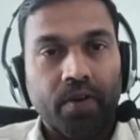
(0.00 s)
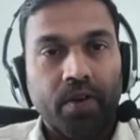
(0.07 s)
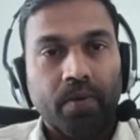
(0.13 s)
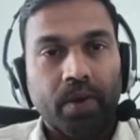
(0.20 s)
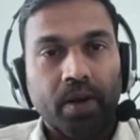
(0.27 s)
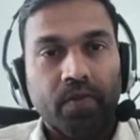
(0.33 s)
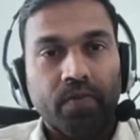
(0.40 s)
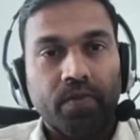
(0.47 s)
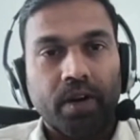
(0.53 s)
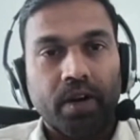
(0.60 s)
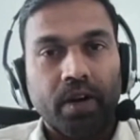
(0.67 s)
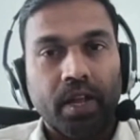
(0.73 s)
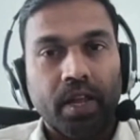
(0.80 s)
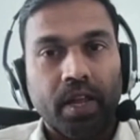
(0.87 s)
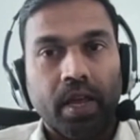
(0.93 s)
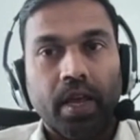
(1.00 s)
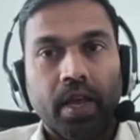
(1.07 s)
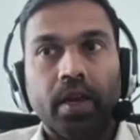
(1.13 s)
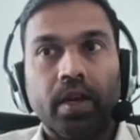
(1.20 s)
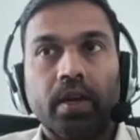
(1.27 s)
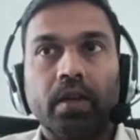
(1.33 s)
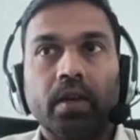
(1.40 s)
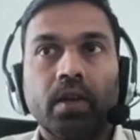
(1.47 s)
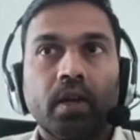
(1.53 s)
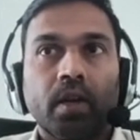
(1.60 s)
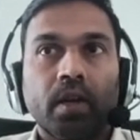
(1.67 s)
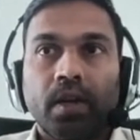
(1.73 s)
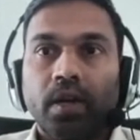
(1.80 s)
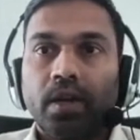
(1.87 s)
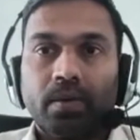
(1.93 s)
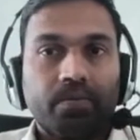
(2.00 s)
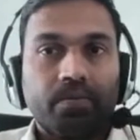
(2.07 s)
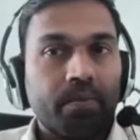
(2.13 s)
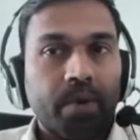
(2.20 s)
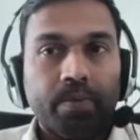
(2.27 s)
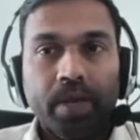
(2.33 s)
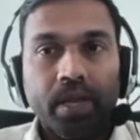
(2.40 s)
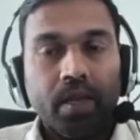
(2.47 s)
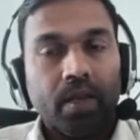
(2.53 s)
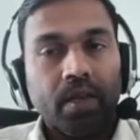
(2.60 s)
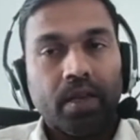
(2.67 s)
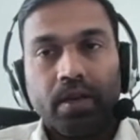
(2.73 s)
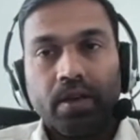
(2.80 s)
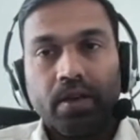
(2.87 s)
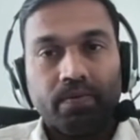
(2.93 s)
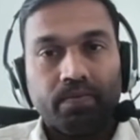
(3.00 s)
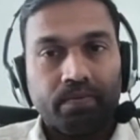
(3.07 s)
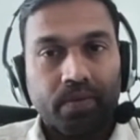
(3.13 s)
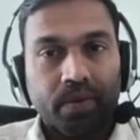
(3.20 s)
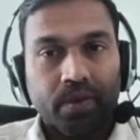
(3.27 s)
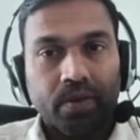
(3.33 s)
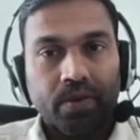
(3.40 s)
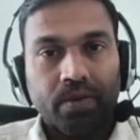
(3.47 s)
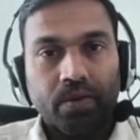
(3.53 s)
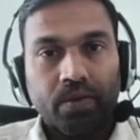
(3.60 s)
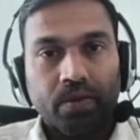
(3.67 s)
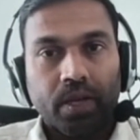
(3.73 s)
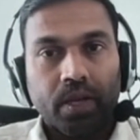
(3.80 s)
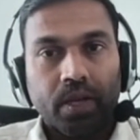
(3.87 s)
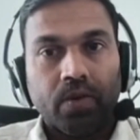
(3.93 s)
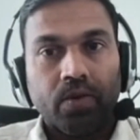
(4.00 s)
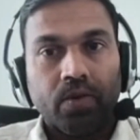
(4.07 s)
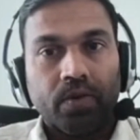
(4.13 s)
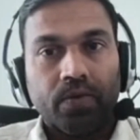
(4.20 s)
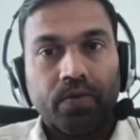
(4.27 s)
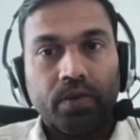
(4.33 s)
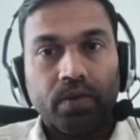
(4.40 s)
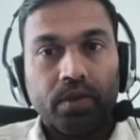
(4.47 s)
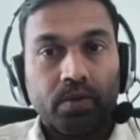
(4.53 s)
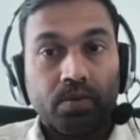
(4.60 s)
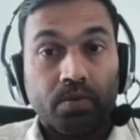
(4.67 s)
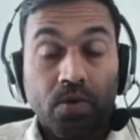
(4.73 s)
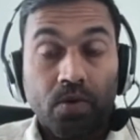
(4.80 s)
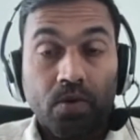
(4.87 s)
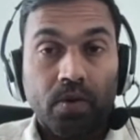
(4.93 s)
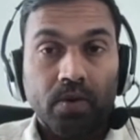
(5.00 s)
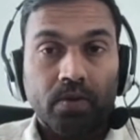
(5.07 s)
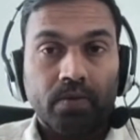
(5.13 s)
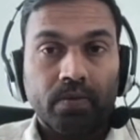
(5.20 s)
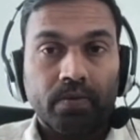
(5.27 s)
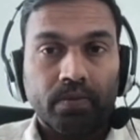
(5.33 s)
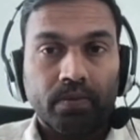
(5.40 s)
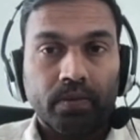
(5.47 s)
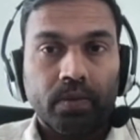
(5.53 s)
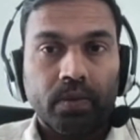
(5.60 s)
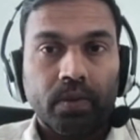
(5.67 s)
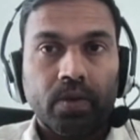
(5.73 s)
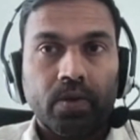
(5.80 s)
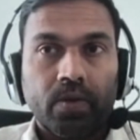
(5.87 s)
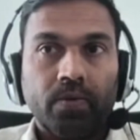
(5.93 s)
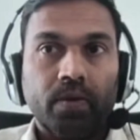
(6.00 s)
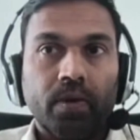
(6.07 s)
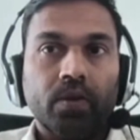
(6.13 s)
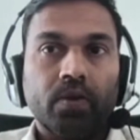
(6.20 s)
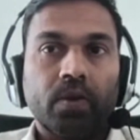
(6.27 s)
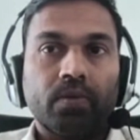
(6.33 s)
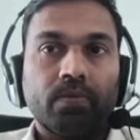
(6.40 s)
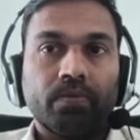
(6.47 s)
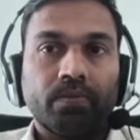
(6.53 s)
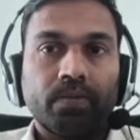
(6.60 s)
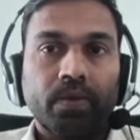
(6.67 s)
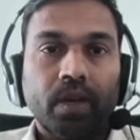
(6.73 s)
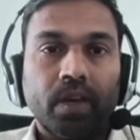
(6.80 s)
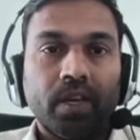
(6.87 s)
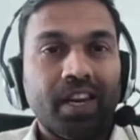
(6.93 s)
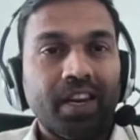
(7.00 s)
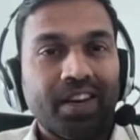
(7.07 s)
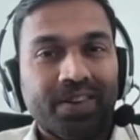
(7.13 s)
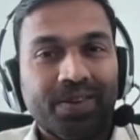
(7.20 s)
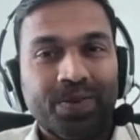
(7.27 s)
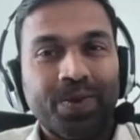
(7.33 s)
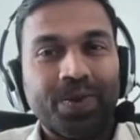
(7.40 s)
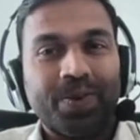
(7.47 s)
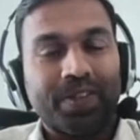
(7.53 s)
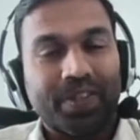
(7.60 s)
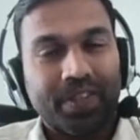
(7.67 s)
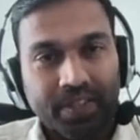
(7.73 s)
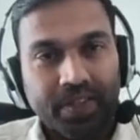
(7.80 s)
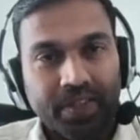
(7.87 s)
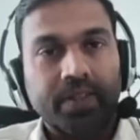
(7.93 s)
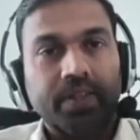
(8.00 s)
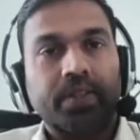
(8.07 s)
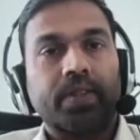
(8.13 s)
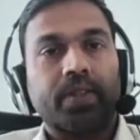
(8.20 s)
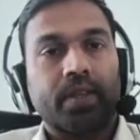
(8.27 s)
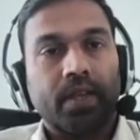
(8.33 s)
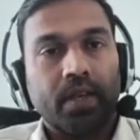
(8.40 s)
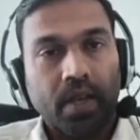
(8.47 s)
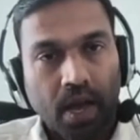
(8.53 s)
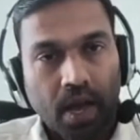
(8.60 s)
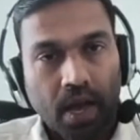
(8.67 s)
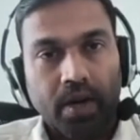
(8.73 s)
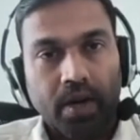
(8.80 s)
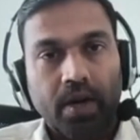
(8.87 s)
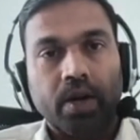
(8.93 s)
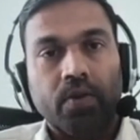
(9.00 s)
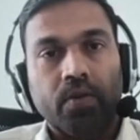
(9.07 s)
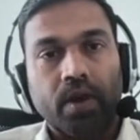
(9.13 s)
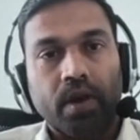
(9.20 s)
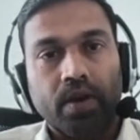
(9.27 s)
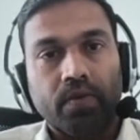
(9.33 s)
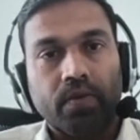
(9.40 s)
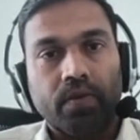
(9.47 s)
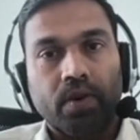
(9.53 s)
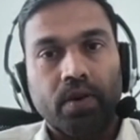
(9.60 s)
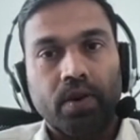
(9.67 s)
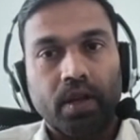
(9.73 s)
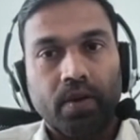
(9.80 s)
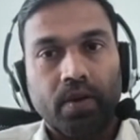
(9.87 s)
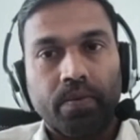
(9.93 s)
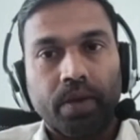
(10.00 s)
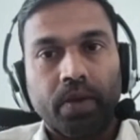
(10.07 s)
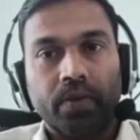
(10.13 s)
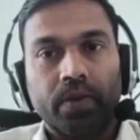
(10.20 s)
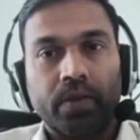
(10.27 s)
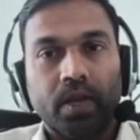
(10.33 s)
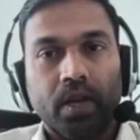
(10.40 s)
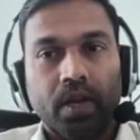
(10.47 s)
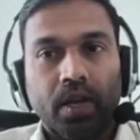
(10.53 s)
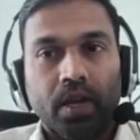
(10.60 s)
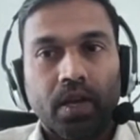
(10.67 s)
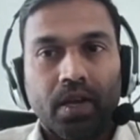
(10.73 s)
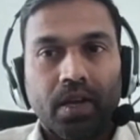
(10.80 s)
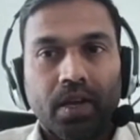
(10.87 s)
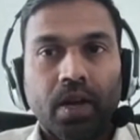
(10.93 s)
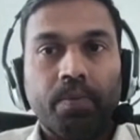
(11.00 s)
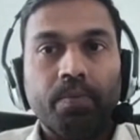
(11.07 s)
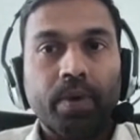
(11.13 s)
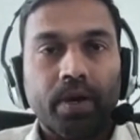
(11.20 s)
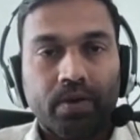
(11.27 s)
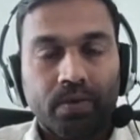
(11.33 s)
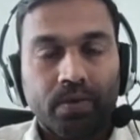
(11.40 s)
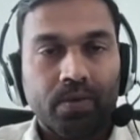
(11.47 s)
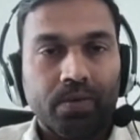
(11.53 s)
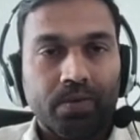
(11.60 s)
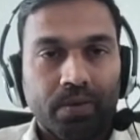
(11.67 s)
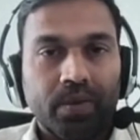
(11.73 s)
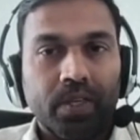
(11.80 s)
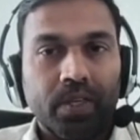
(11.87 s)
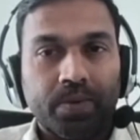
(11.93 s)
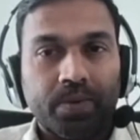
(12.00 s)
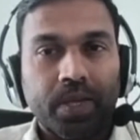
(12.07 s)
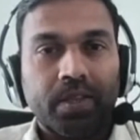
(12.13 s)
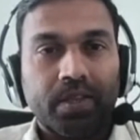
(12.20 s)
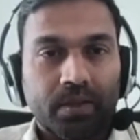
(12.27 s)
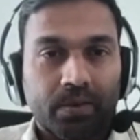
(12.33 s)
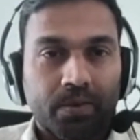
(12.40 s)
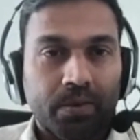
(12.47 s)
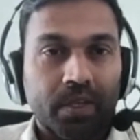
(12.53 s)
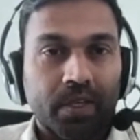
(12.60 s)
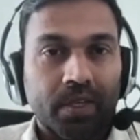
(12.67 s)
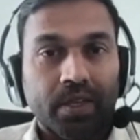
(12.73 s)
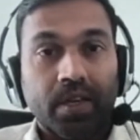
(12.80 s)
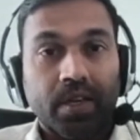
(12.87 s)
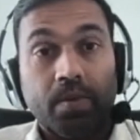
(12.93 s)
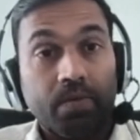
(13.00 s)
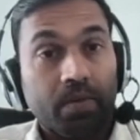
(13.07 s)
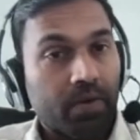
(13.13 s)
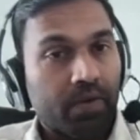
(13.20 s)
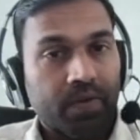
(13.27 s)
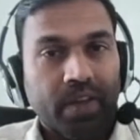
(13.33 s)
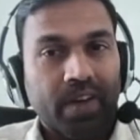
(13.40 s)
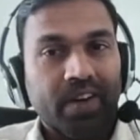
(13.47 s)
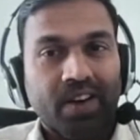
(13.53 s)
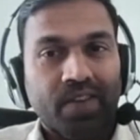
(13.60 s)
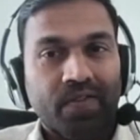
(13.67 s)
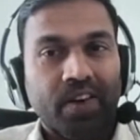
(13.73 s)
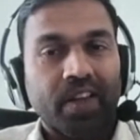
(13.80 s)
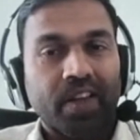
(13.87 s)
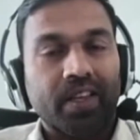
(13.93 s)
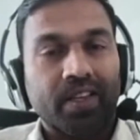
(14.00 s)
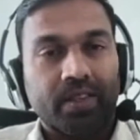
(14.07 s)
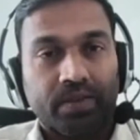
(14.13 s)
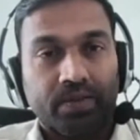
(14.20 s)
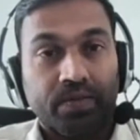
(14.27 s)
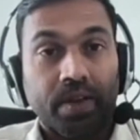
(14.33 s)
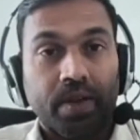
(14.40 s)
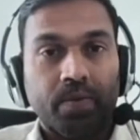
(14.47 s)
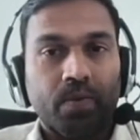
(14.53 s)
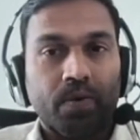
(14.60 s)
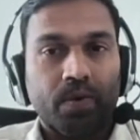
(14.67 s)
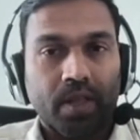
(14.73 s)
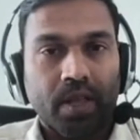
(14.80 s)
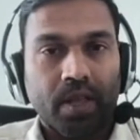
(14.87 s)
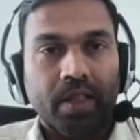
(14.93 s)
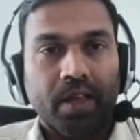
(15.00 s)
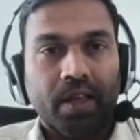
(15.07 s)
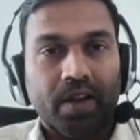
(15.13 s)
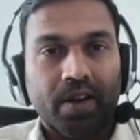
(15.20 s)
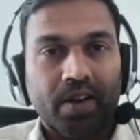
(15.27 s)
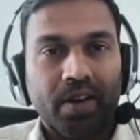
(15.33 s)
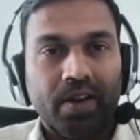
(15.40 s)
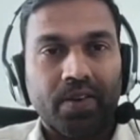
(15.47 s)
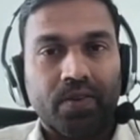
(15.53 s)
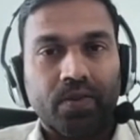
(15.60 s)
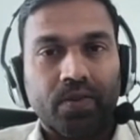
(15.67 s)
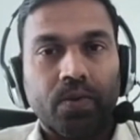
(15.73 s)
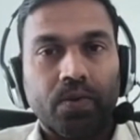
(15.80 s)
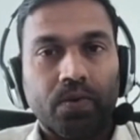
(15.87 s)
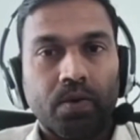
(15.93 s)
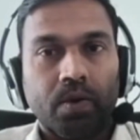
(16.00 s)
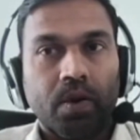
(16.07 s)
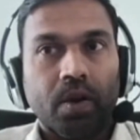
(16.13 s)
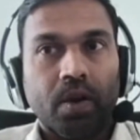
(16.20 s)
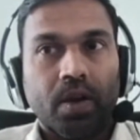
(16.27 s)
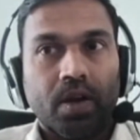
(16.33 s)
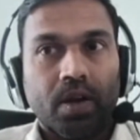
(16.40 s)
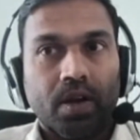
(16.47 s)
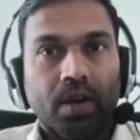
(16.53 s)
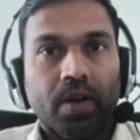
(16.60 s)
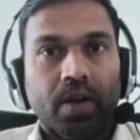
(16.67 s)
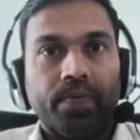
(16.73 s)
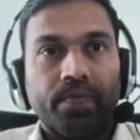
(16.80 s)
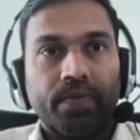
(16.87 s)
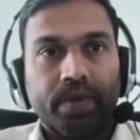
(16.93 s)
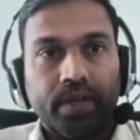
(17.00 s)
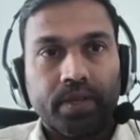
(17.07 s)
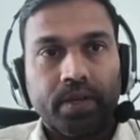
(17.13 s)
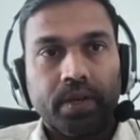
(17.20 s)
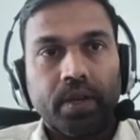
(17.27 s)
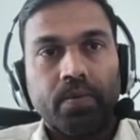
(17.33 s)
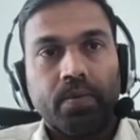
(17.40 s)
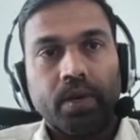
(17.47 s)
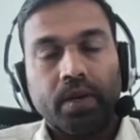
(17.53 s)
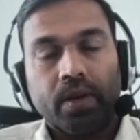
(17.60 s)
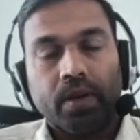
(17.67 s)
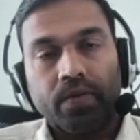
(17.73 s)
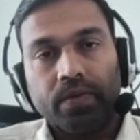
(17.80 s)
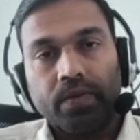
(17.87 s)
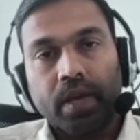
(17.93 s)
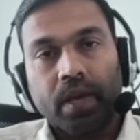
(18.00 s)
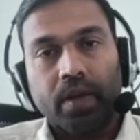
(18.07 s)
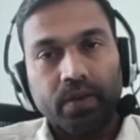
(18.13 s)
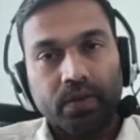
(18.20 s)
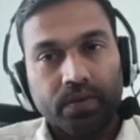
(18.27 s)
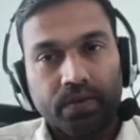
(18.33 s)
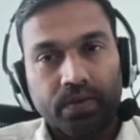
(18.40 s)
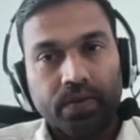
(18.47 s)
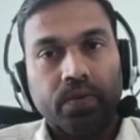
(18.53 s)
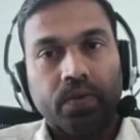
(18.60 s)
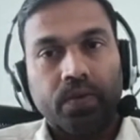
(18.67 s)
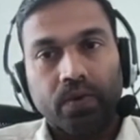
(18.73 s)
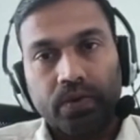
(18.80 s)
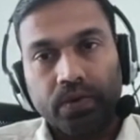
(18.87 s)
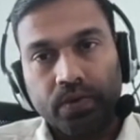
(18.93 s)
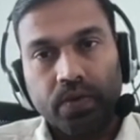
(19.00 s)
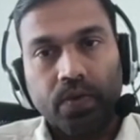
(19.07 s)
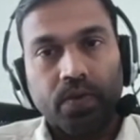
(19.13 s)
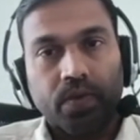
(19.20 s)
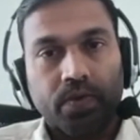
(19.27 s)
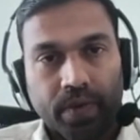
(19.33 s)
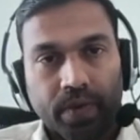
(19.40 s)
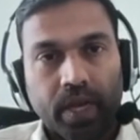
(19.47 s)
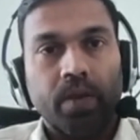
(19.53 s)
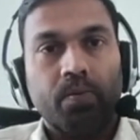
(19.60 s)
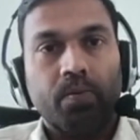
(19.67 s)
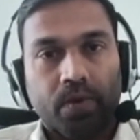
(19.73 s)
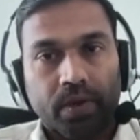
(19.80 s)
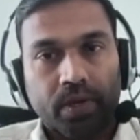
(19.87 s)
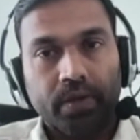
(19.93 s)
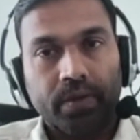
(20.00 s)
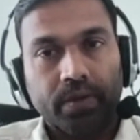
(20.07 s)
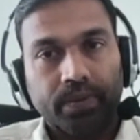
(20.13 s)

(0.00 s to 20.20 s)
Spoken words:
environmental friendly, and maybe looking into the future, more what do you call greener solutions are required for the, because compared to the space exploration, the number of aircraft flying is way more than that, right? So sustainability of that is also very important.